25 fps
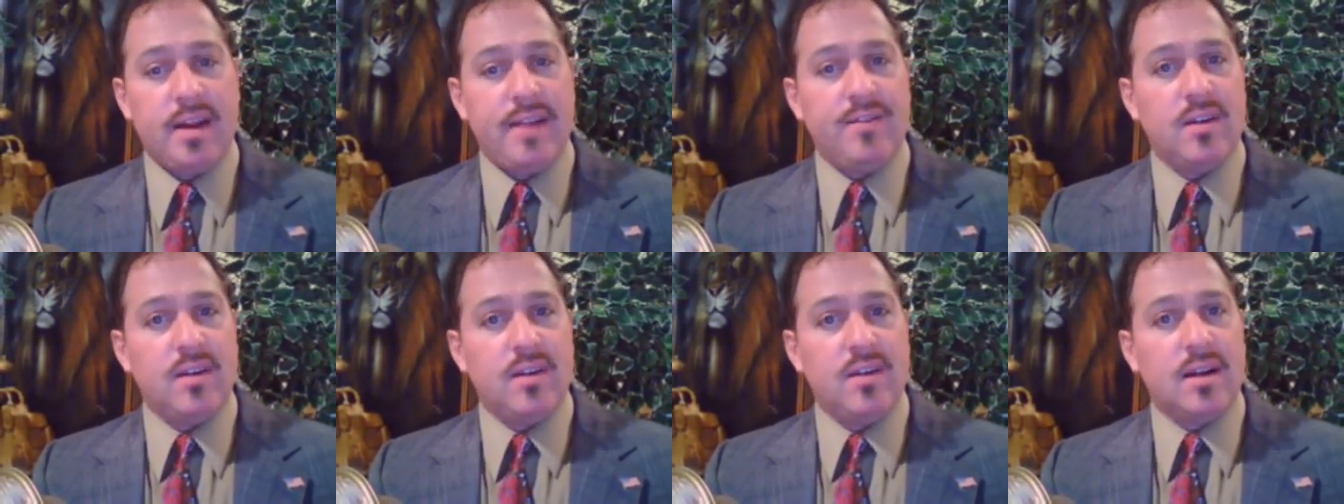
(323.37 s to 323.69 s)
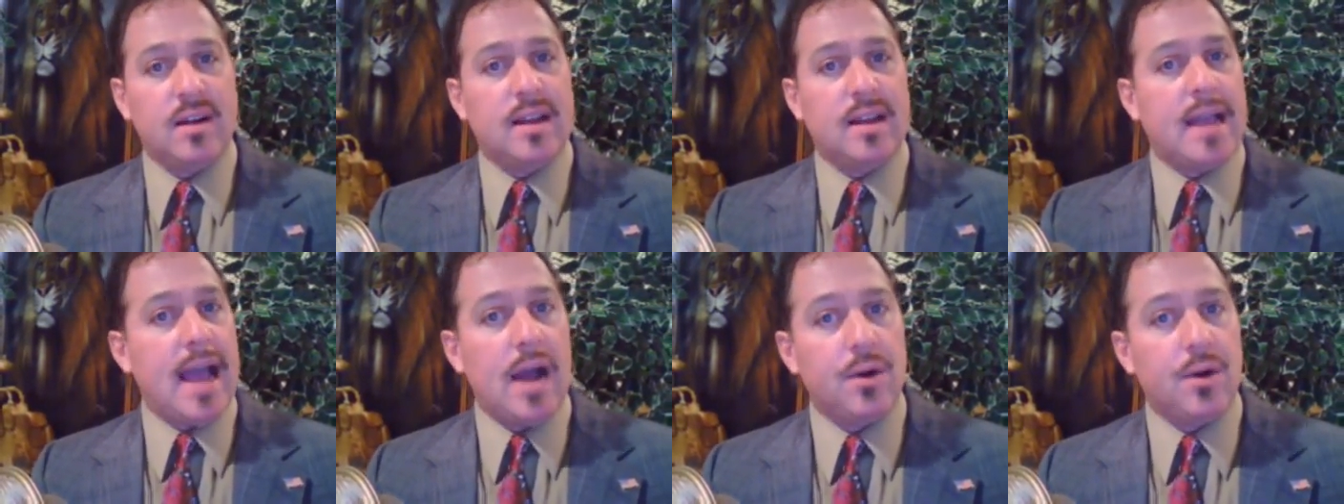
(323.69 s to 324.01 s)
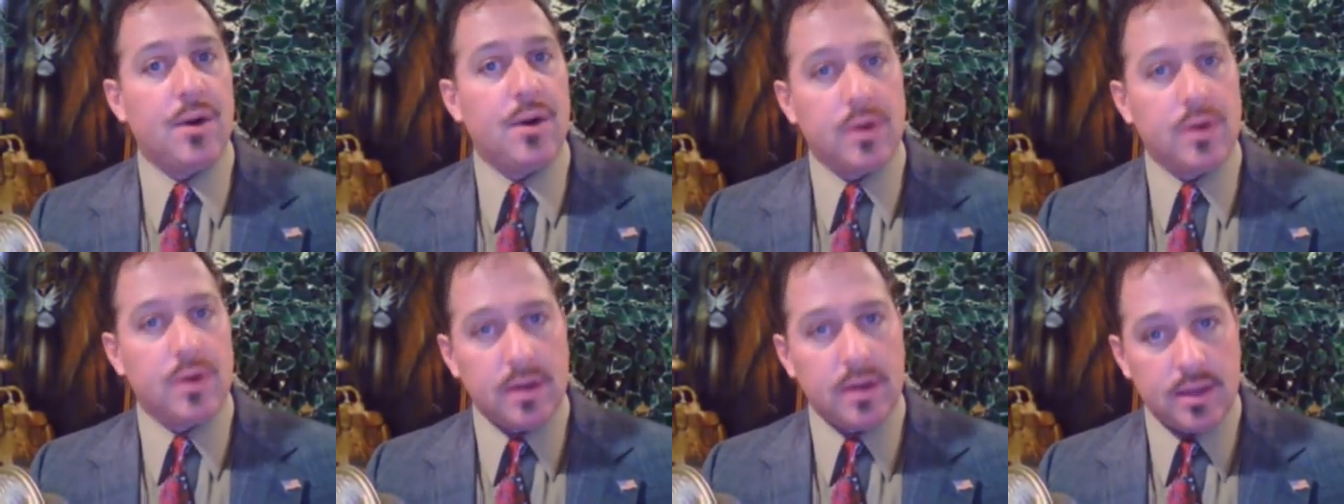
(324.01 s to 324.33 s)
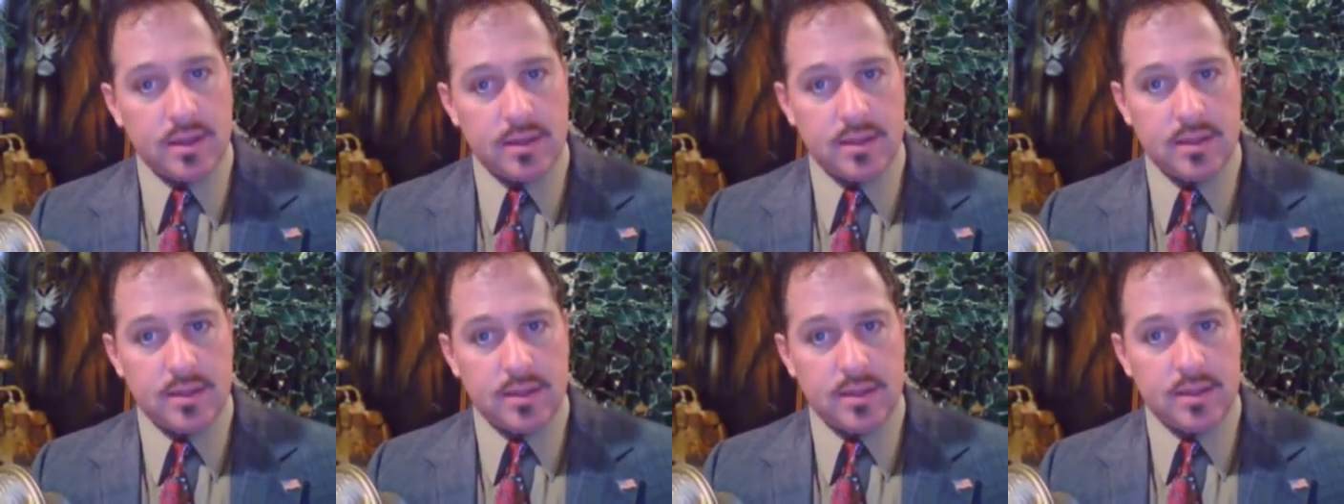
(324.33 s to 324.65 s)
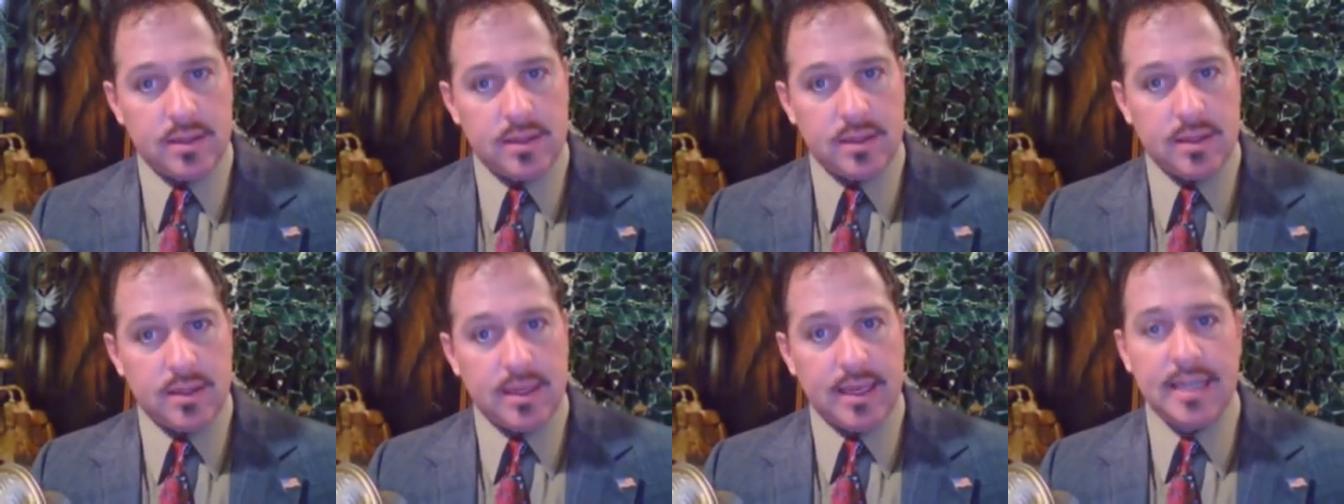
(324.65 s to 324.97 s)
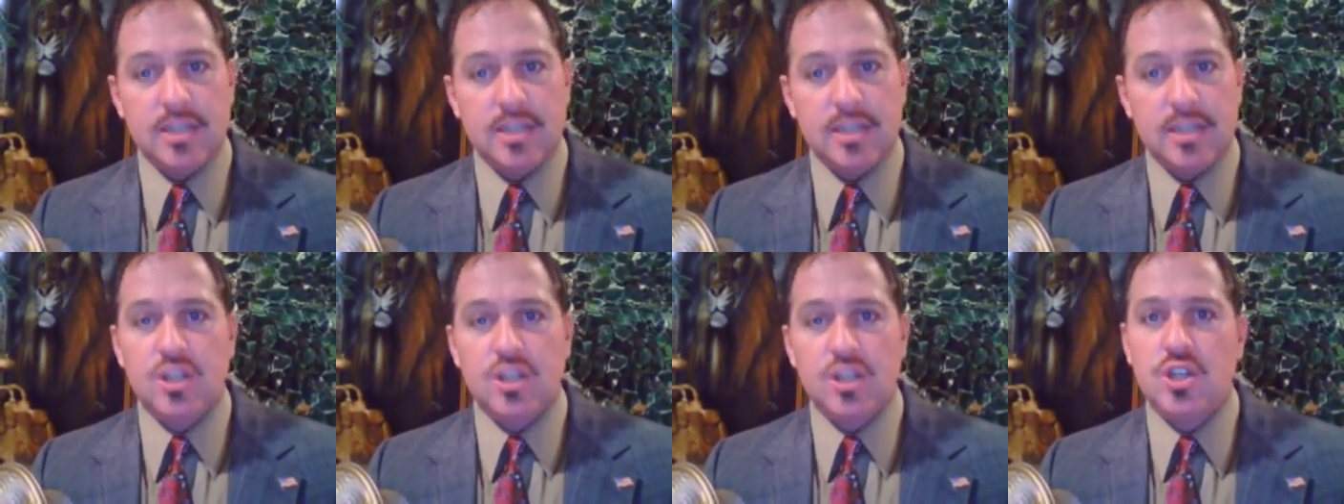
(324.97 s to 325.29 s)
Is there ever
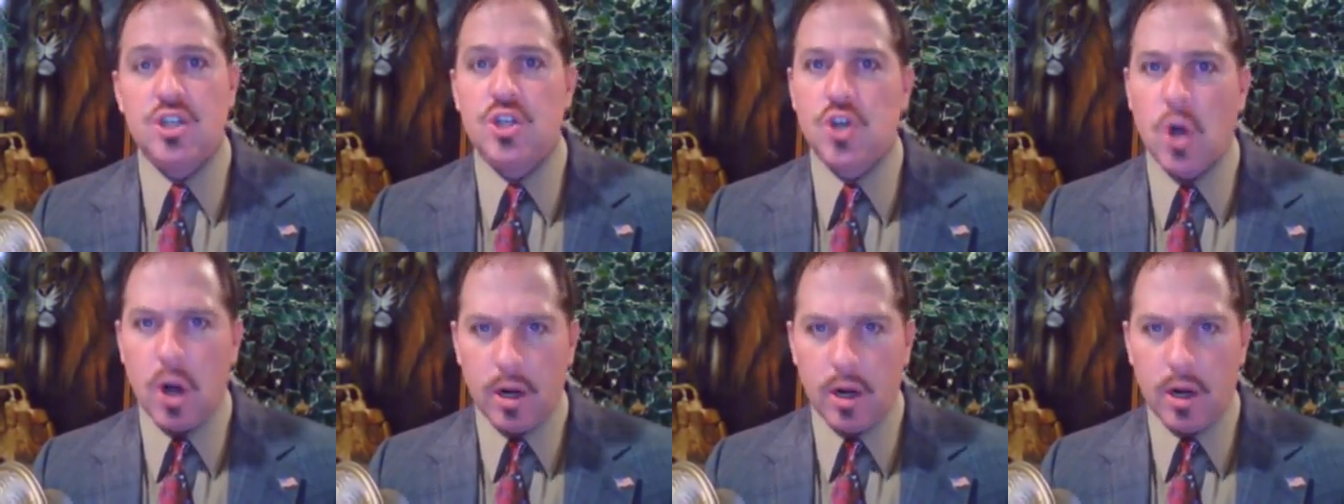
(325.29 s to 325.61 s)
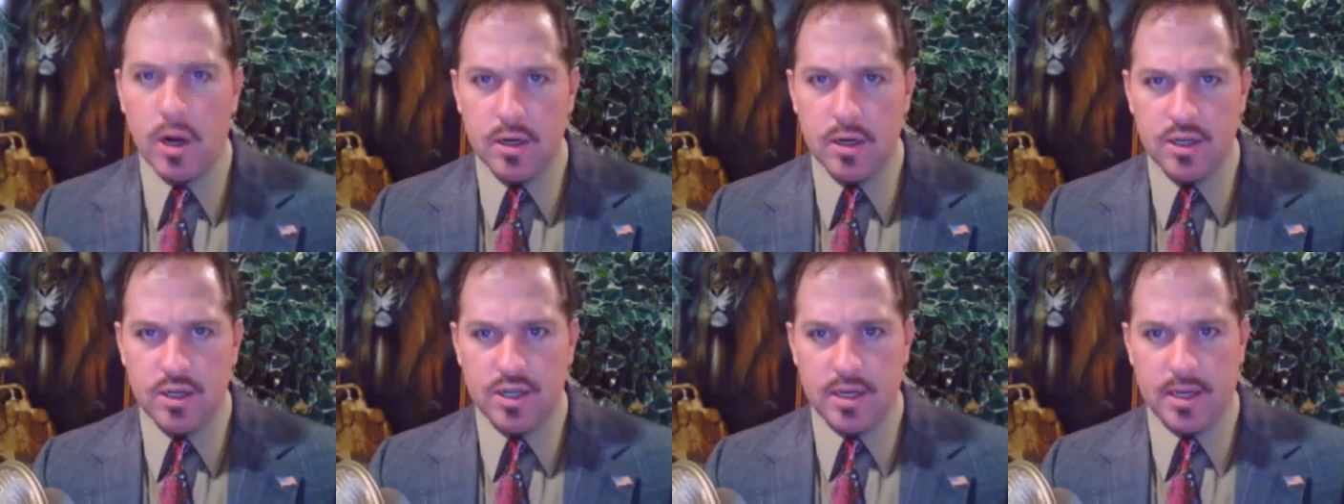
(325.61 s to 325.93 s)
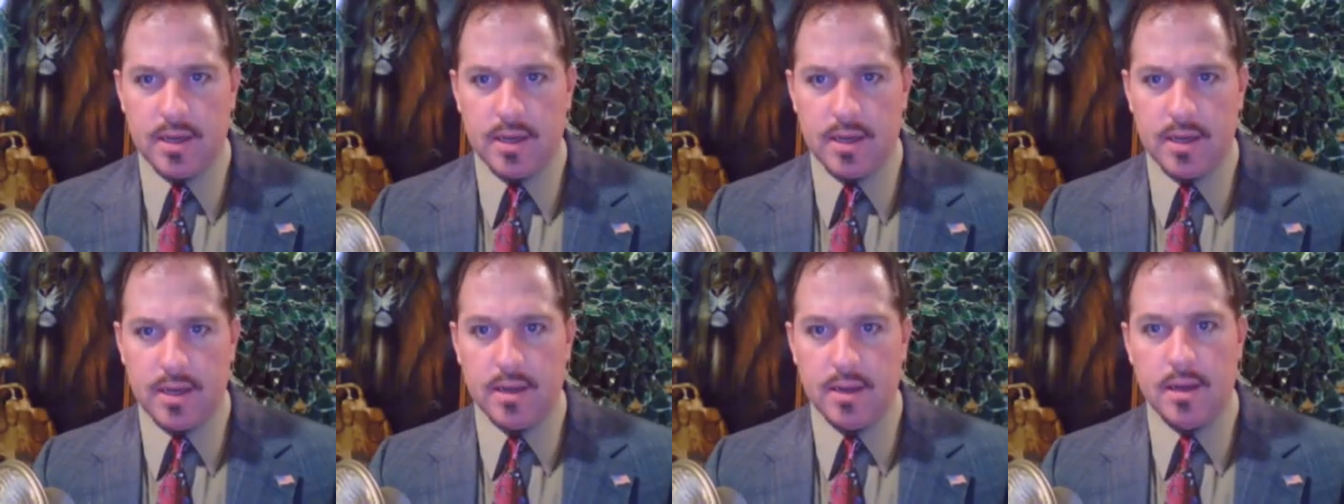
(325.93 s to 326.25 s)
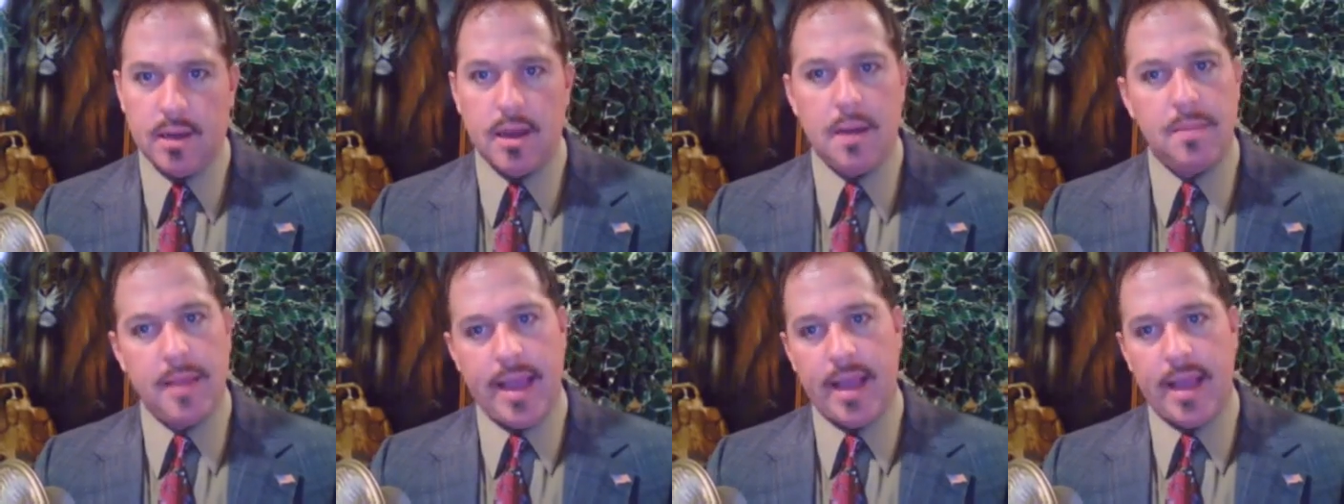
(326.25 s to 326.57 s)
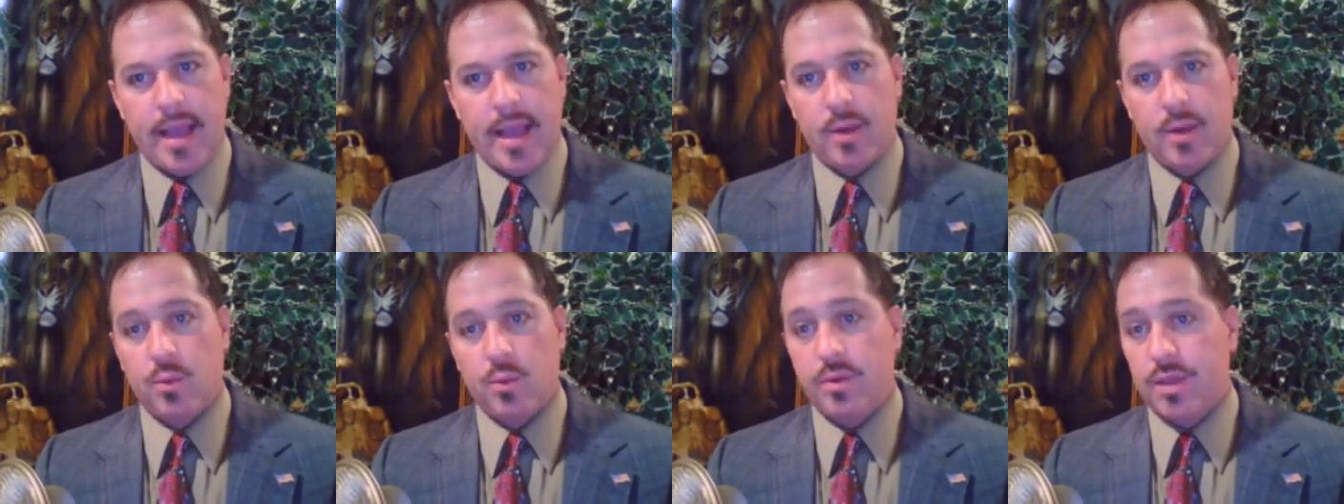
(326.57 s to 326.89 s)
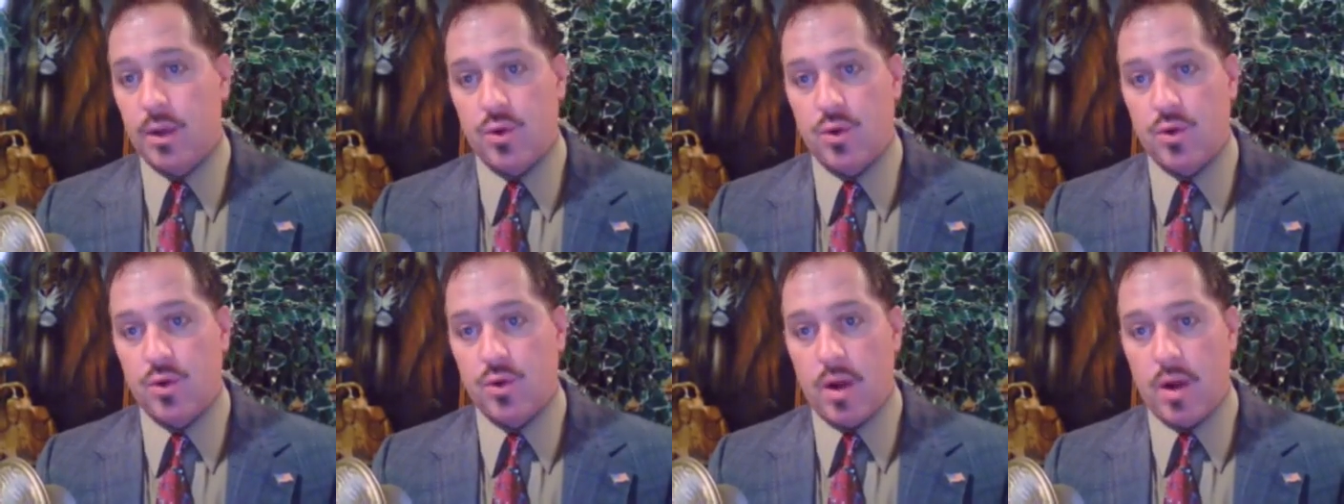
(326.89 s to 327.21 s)
cowardice in charging a
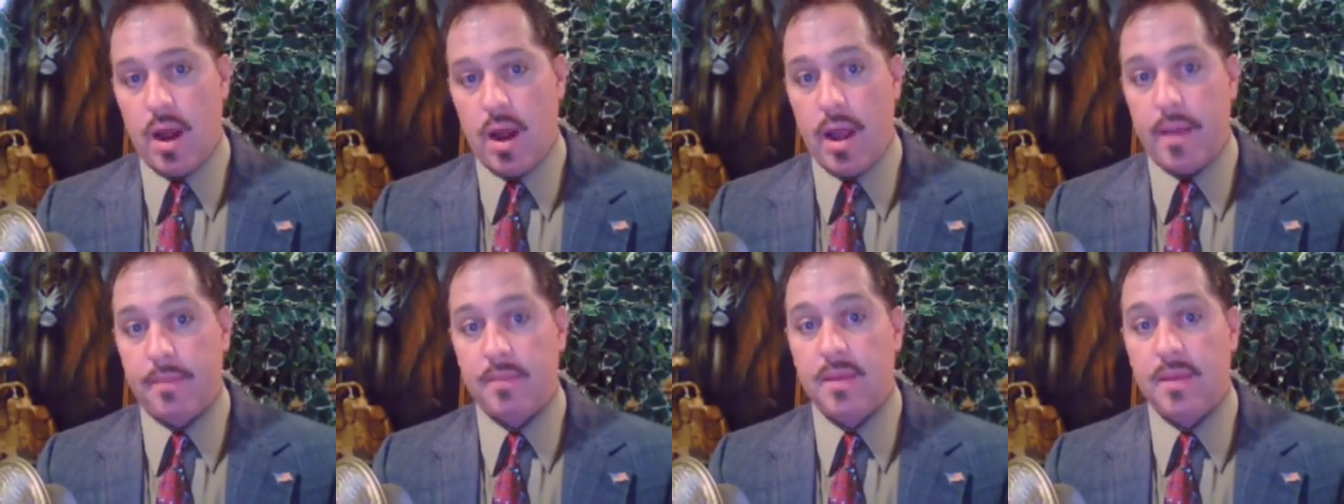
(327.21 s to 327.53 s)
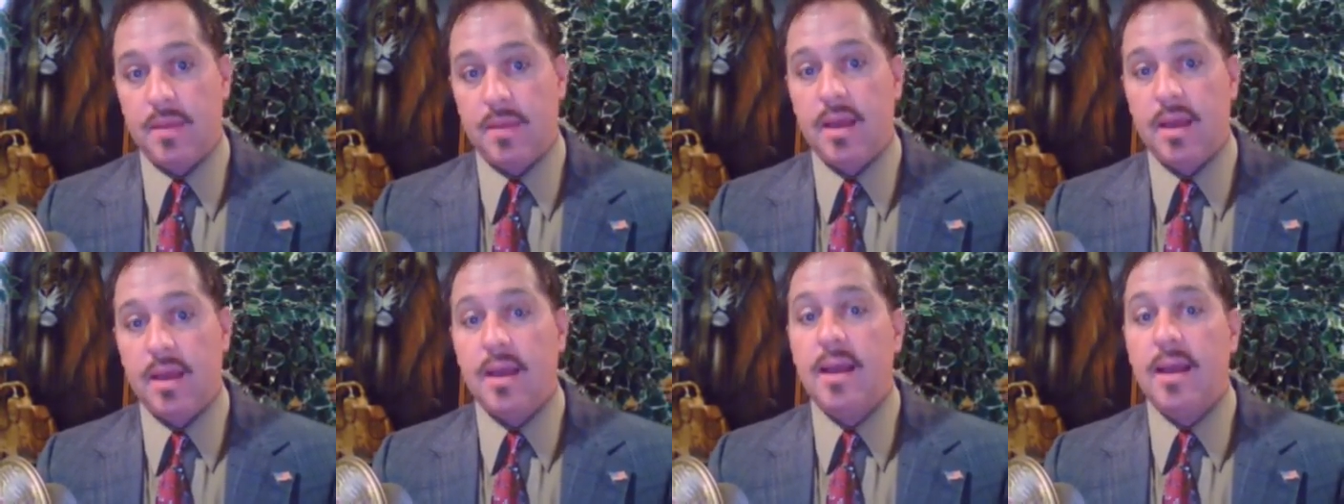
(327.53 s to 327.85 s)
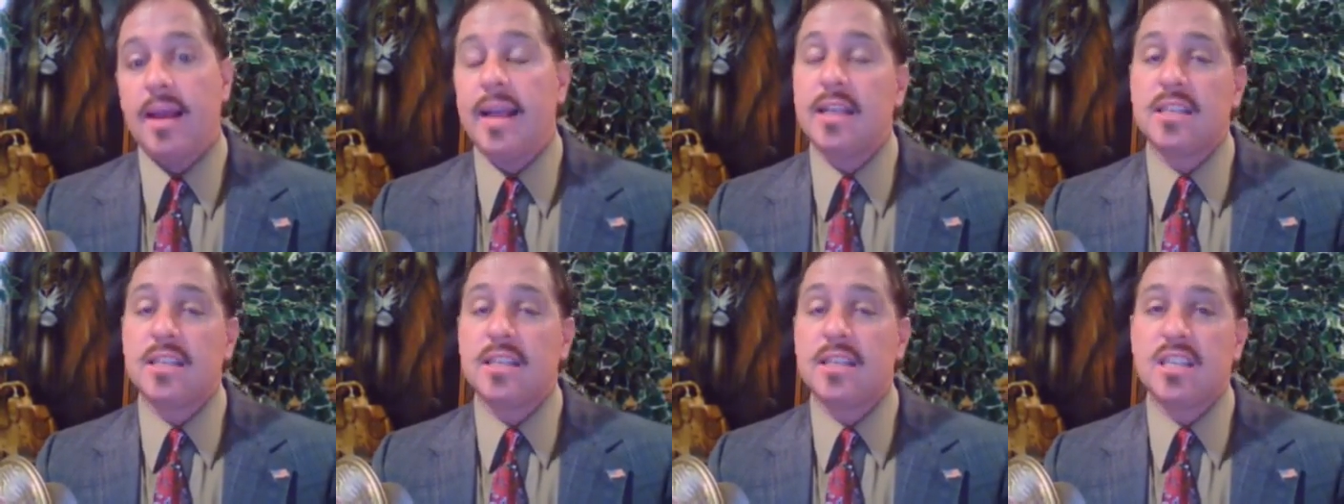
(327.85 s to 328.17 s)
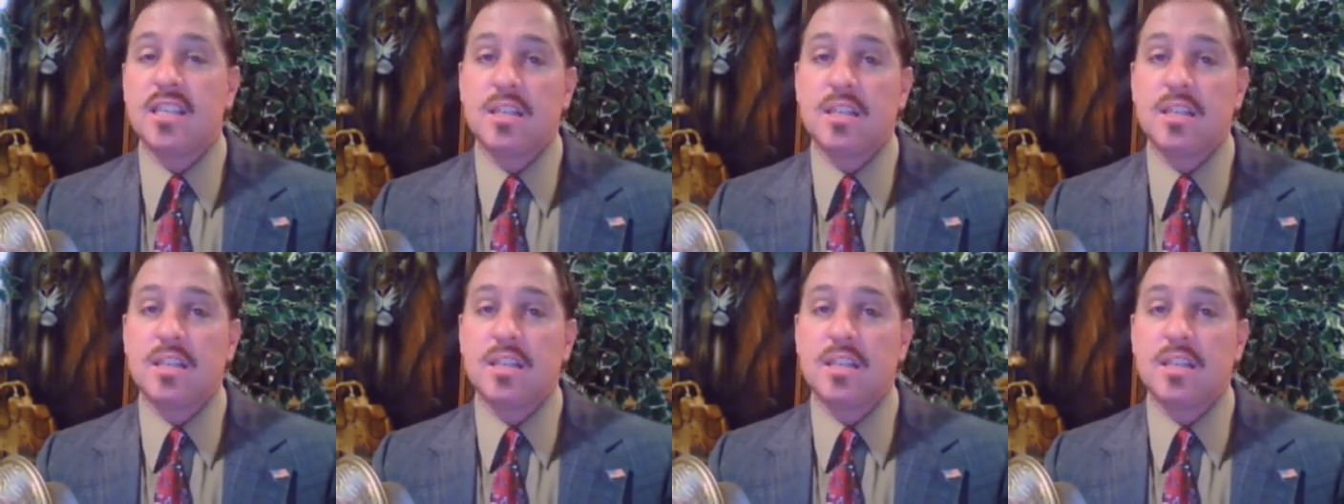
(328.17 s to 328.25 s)
man with a crime